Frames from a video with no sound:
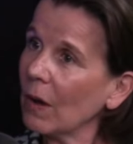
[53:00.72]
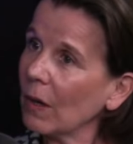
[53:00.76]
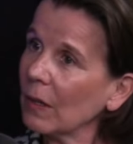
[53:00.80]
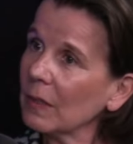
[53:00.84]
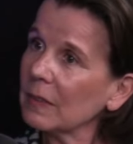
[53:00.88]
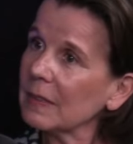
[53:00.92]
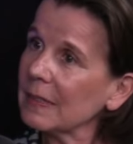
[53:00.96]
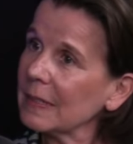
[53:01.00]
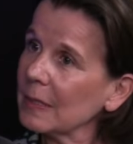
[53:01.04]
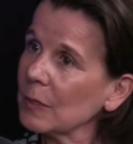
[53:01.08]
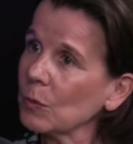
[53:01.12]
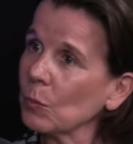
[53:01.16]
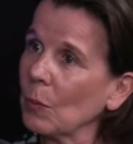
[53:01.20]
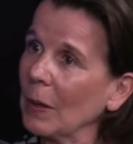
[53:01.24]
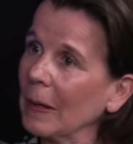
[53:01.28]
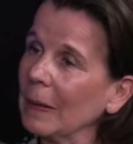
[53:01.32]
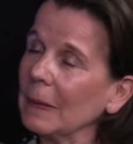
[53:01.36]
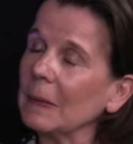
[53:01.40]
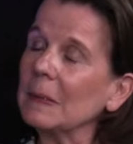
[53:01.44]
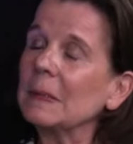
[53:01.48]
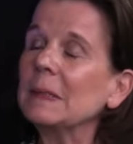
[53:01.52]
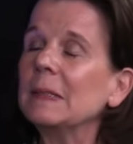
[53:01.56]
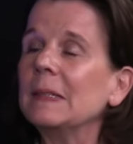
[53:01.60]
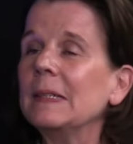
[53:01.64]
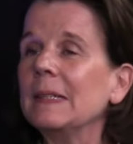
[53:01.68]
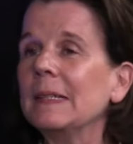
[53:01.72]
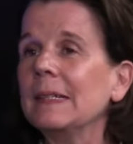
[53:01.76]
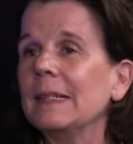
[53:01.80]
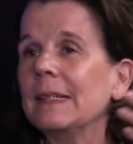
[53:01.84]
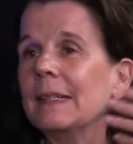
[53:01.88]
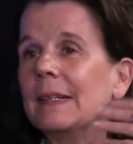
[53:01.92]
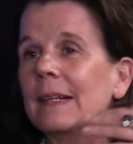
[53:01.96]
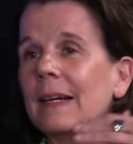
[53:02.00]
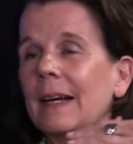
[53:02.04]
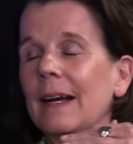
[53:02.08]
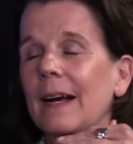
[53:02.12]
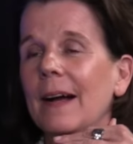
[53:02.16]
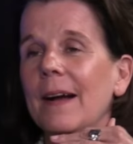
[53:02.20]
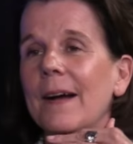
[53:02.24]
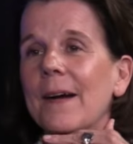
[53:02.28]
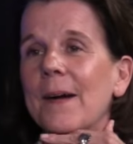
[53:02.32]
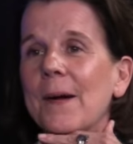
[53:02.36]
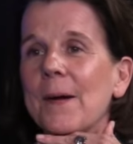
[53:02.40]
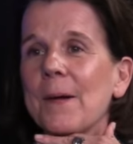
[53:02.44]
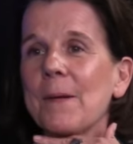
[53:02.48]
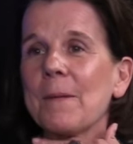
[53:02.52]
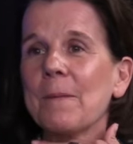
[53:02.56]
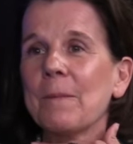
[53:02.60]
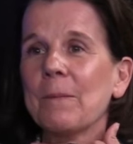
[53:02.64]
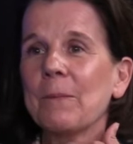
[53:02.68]
art as well.
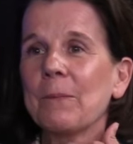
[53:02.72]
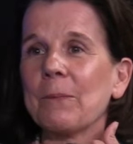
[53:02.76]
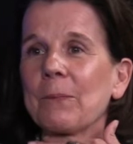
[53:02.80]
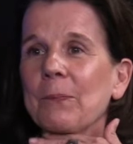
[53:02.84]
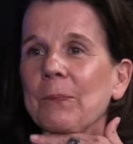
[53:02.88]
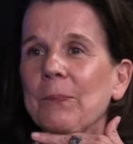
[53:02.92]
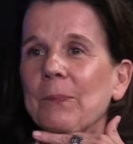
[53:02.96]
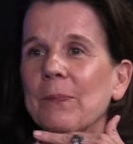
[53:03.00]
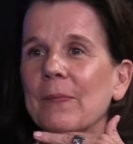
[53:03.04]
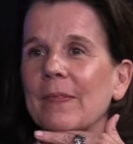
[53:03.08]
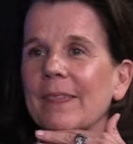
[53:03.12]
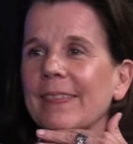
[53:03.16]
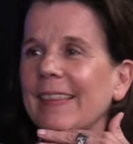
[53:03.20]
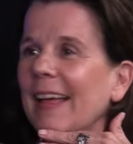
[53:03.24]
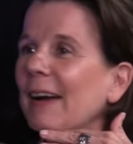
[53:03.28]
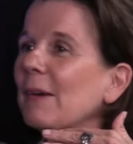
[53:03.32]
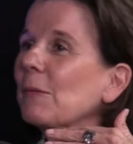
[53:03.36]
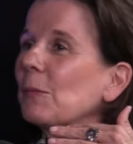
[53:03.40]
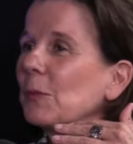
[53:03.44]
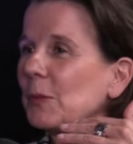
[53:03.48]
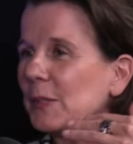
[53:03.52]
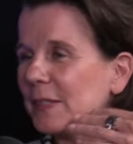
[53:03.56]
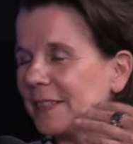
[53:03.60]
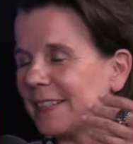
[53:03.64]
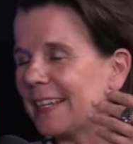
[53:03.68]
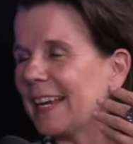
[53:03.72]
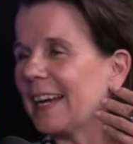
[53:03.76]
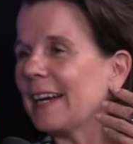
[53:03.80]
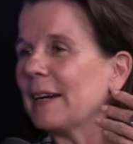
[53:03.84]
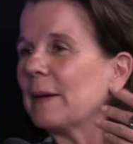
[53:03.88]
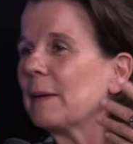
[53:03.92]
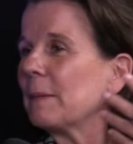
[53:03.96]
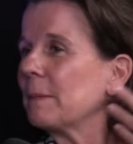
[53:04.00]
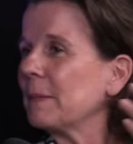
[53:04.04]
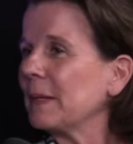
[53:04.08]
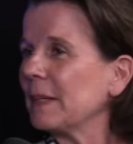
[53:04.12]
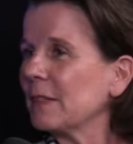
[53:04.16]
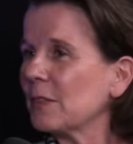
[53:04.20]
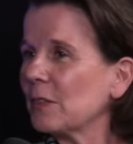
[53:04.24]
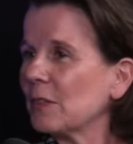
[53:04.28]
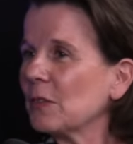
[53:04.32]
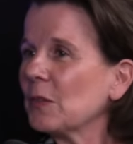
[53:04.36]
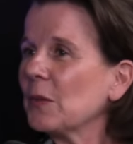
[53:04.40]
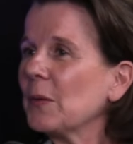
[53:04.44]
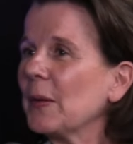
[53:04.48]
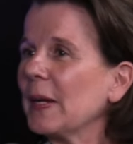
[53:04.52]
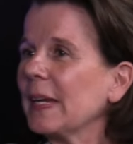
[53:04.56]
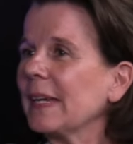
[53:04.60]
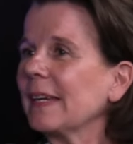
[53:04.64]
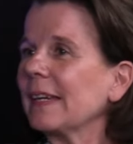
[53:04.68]
Um, that was yeah. I mean,
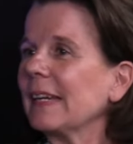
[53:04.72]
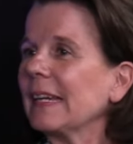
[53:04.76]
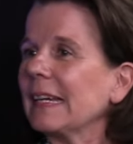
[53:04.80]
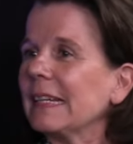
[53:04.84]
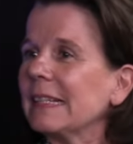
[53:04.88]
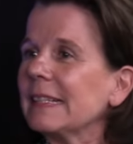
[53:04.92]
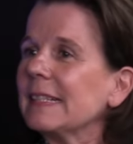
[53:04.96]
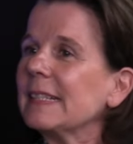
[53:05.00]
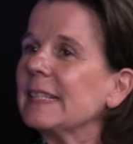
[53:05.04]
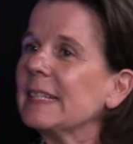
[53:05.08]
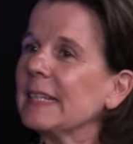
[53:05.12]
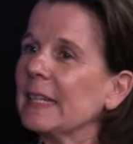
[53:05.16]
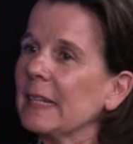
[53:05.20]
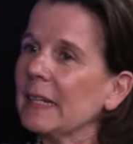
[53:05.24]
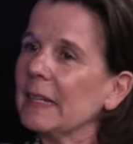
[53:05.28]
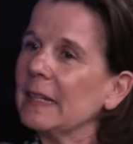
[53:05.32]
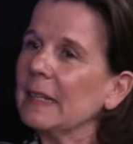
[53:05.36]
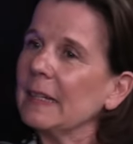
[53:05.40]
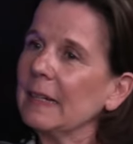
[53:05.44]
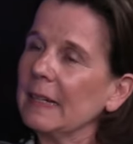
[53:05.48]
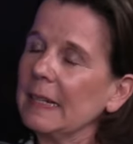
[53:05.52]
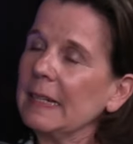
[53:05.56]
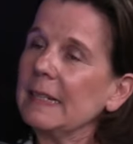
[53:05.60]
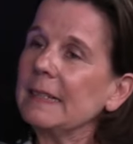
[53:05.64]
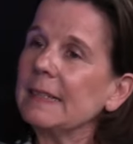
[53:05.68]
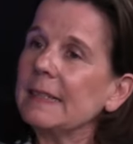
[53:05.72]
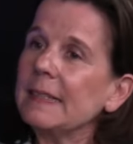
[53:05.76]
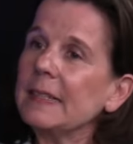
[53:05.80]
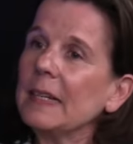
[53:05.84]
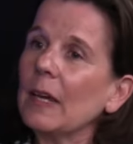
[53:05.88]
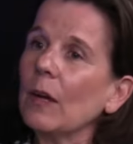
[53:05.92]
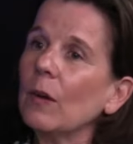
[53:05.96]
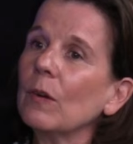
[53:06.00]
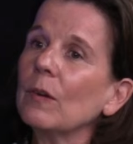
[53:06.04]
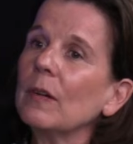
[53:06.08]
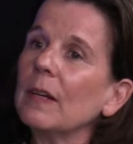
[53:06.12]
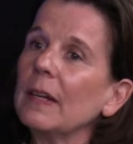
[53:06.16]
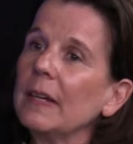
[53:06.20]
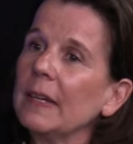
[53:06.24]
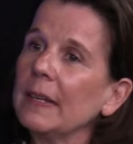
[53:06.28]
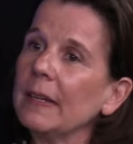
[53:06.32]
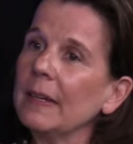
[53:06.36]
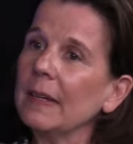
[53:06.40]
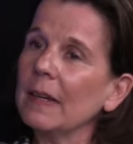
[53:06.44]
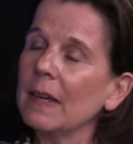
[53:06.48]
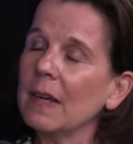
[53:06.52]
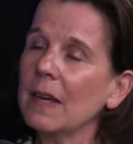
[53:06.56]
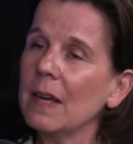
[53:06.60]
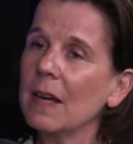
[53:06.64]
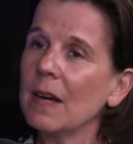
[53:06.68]
Zurich is the is the
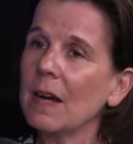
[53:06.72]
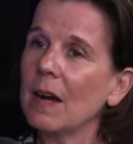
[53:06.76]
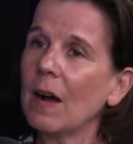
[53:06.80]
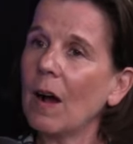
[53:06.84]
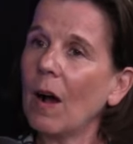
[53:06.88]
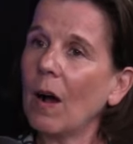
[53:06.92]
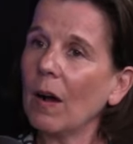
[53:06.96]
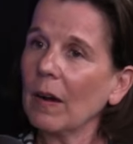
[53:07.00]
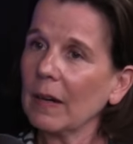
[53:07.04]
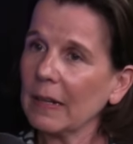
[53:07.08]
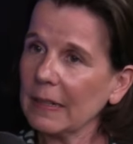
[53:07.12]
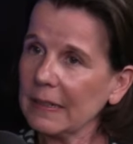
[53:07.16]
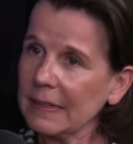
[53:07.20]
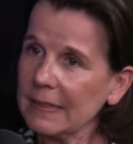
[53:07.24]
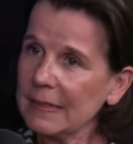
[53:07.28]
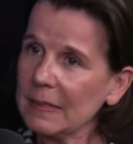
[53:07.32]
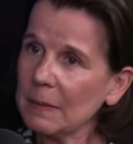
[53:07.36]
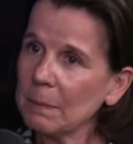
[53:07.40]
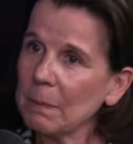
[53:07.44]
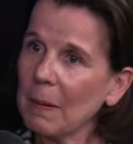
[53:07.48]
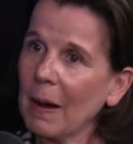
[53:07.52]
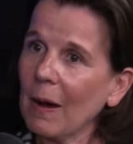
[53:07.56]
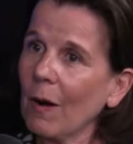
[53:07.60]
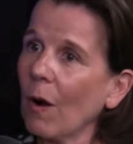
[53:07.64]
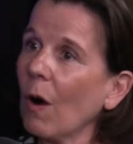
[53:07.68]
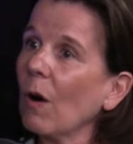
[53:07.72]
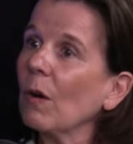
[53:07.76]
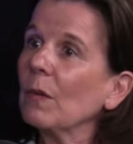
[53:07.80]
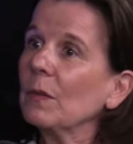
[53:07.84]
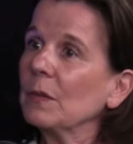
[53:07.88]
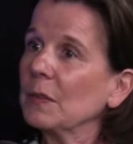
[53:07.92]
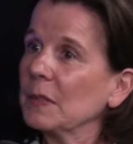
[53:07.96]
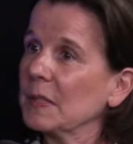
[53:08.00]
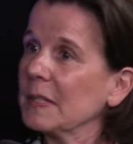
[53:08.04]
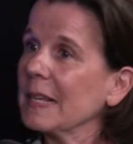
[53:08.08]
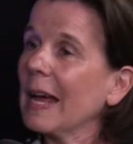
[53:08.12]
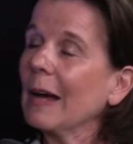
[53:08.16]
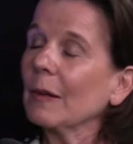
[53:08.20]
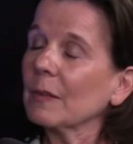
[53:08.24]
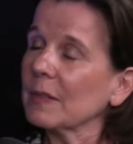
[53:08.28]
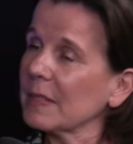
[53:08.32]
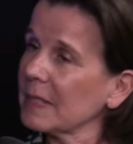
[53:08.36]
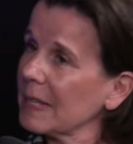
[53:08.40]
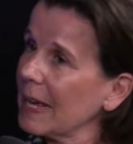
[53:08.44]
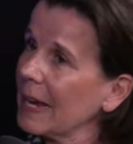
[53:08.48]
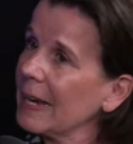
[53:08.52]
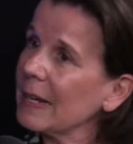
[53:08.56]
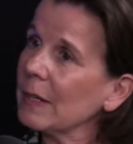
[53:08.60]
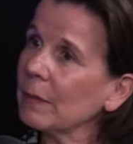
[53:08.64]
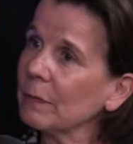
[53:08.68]
only Grisebach office
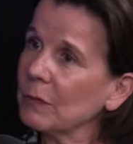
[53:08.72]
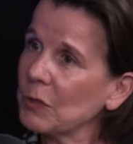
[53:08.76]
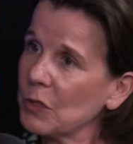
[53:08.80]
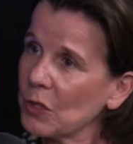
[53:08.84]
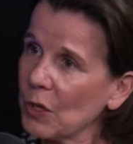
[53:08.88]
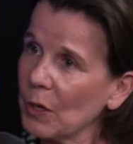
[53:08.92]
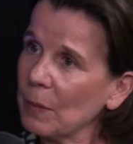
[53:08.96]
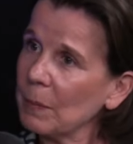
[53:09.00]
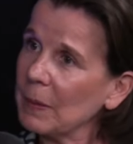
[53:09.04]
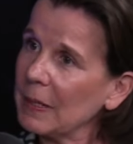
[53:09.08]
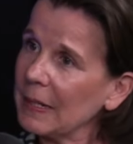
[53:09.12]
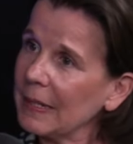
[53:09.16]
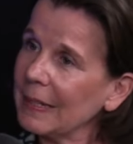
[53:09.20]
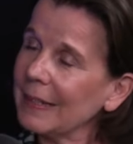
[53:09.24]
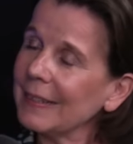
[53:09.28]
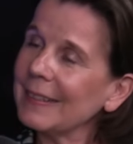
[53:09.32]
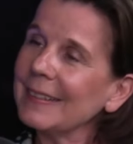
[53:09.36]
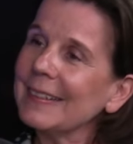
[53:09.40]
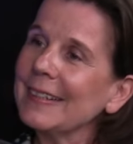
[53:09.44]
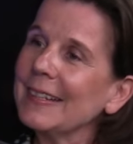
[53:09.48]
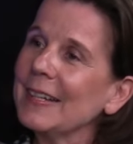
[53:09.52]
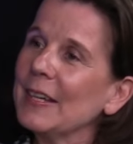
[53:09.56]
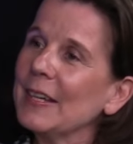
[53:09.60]
outside of Germany,